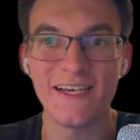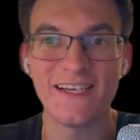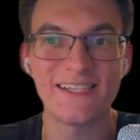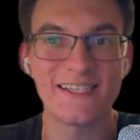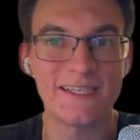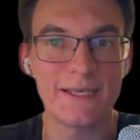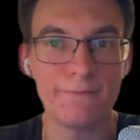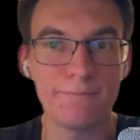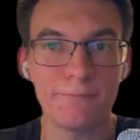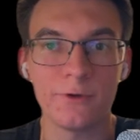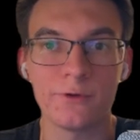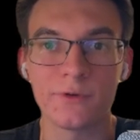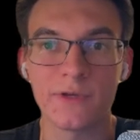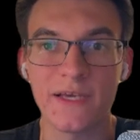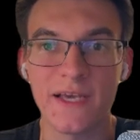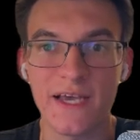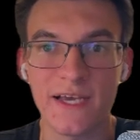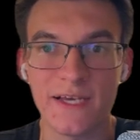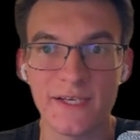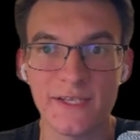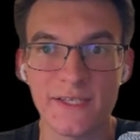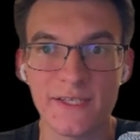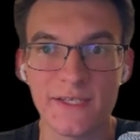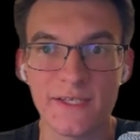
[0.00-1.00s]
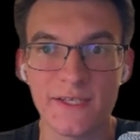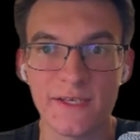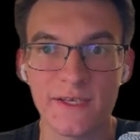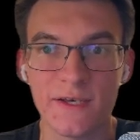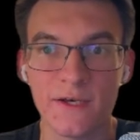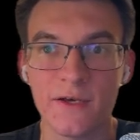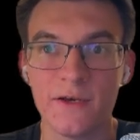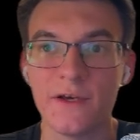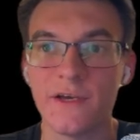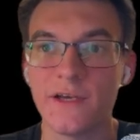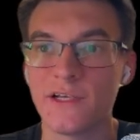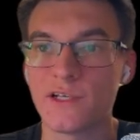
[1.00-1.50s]
A simple case
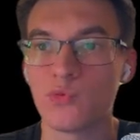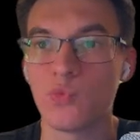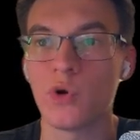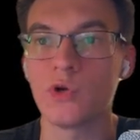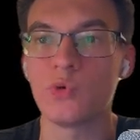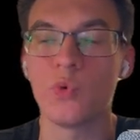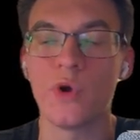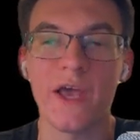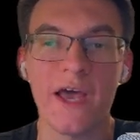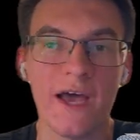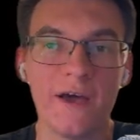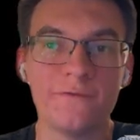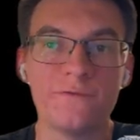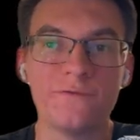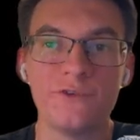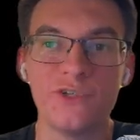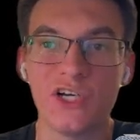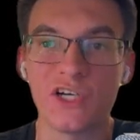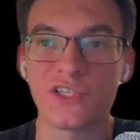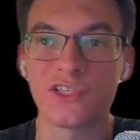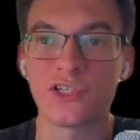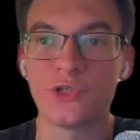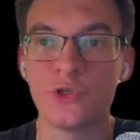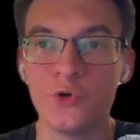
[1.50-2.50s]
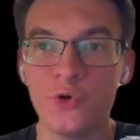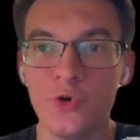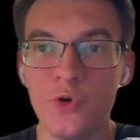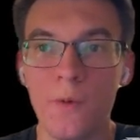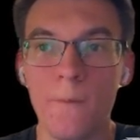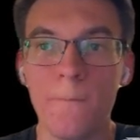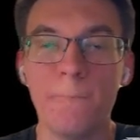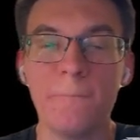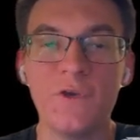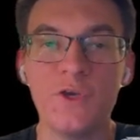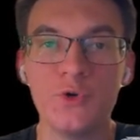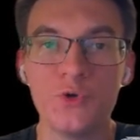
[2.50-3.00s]
is when we have just two
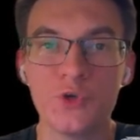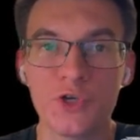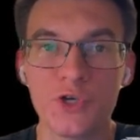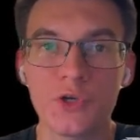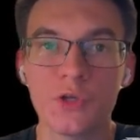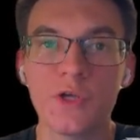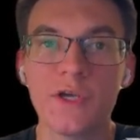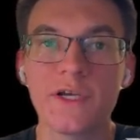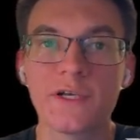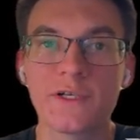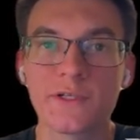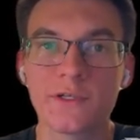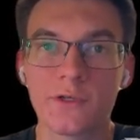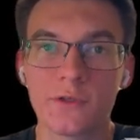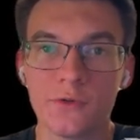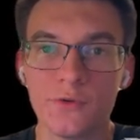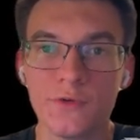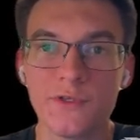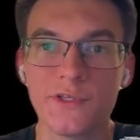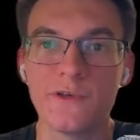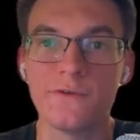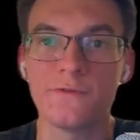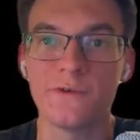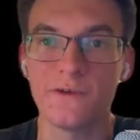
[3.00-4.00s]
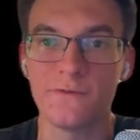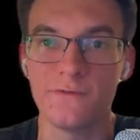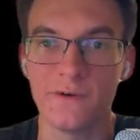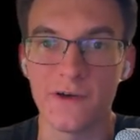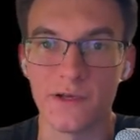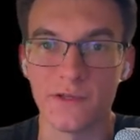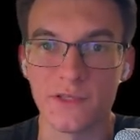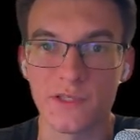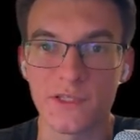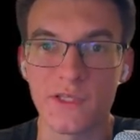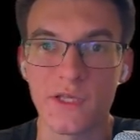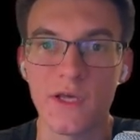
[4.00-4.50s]
mutually exclusive
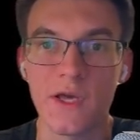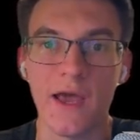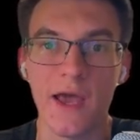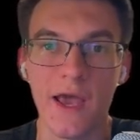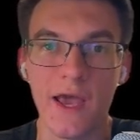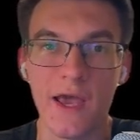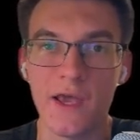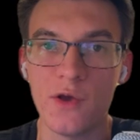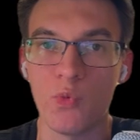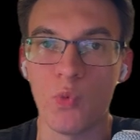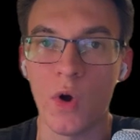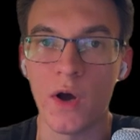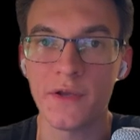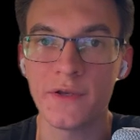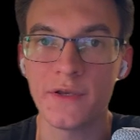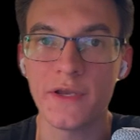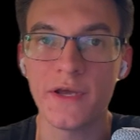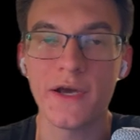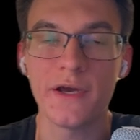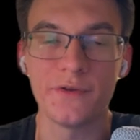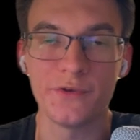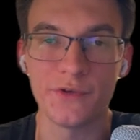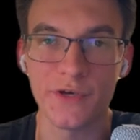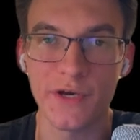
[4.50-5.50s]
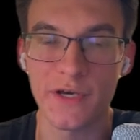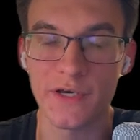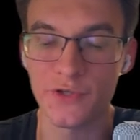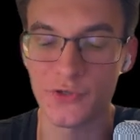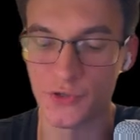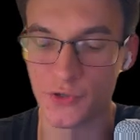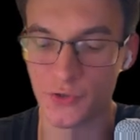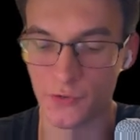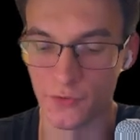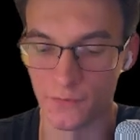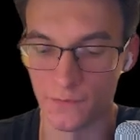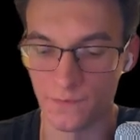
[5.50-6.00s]
events, A1 and
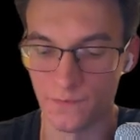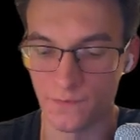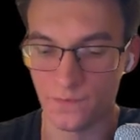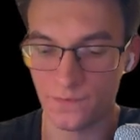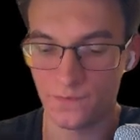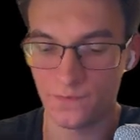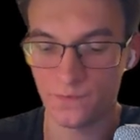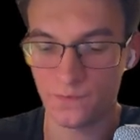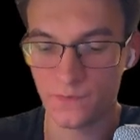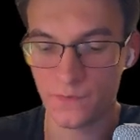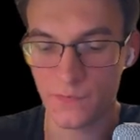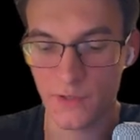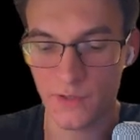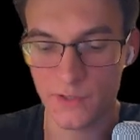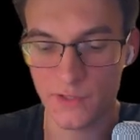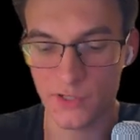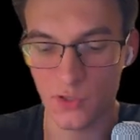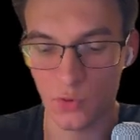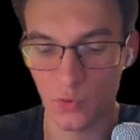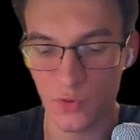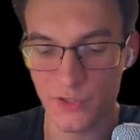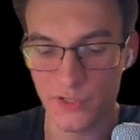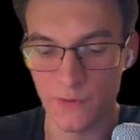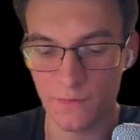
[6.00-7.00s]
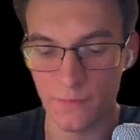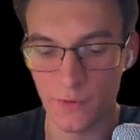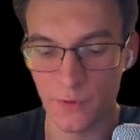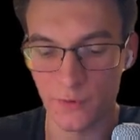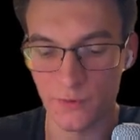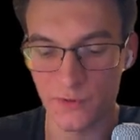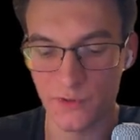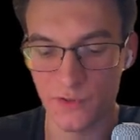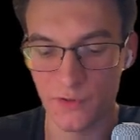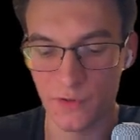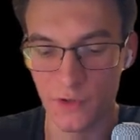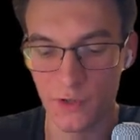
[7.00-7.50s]
A2. So we
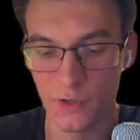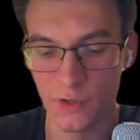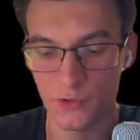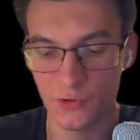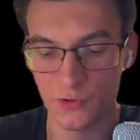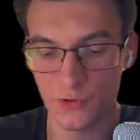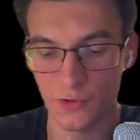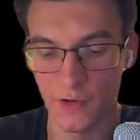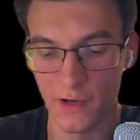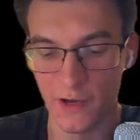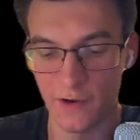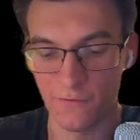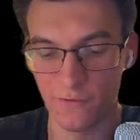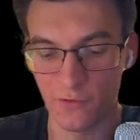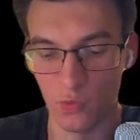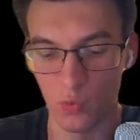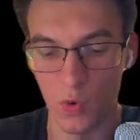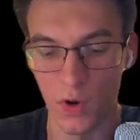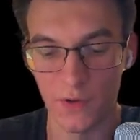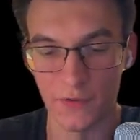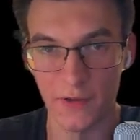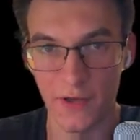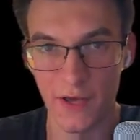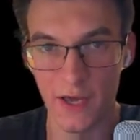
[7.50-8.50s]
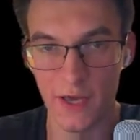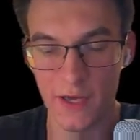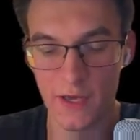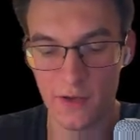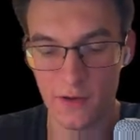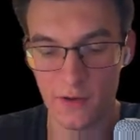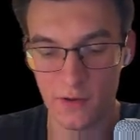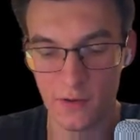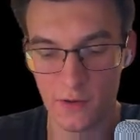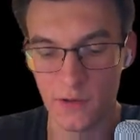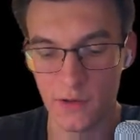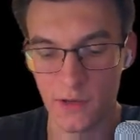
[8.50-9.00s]
suppose to have 1A
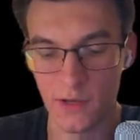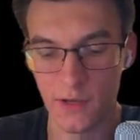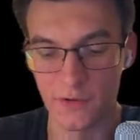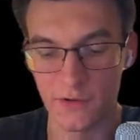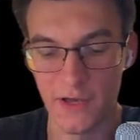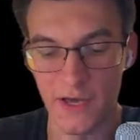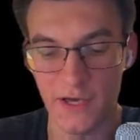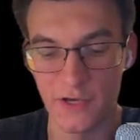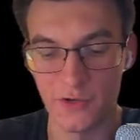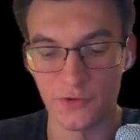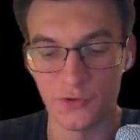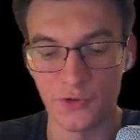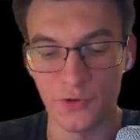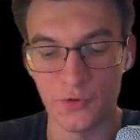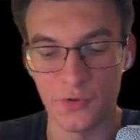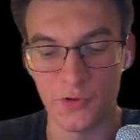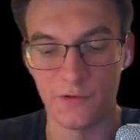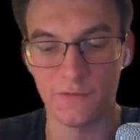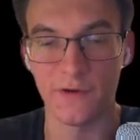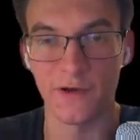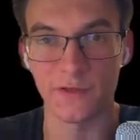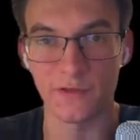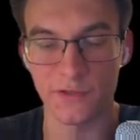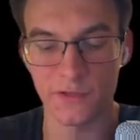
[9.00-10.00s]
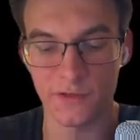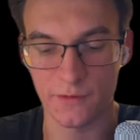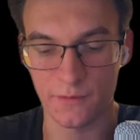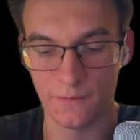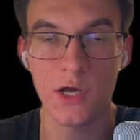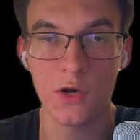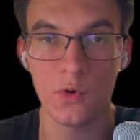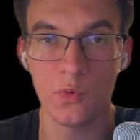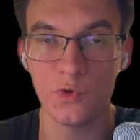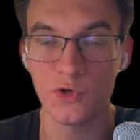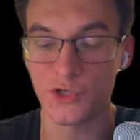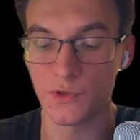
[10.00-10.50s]
and A2 events,
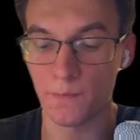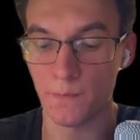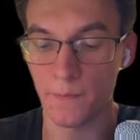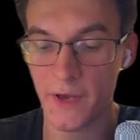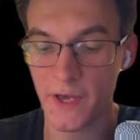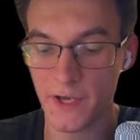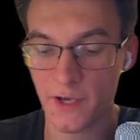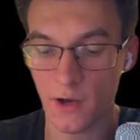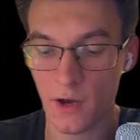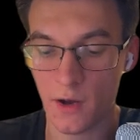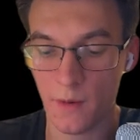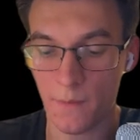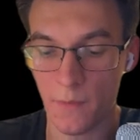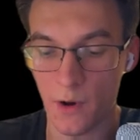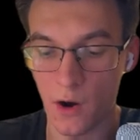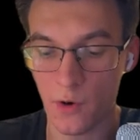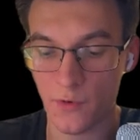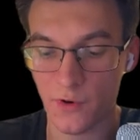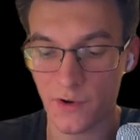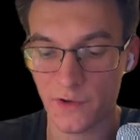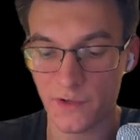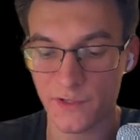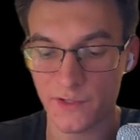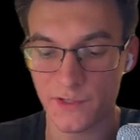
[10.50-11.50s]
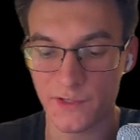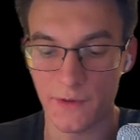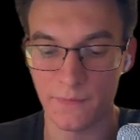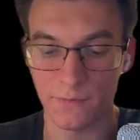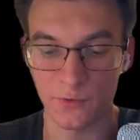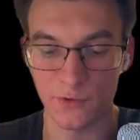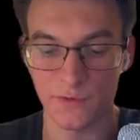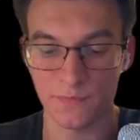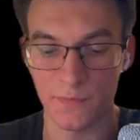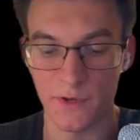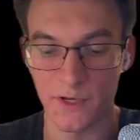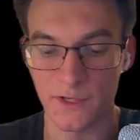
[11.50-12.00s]
which make up our sample
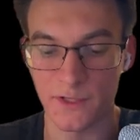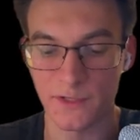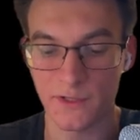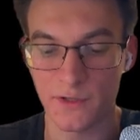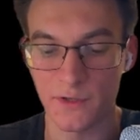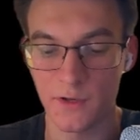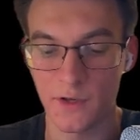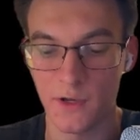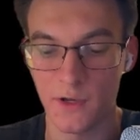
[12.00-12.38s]
space.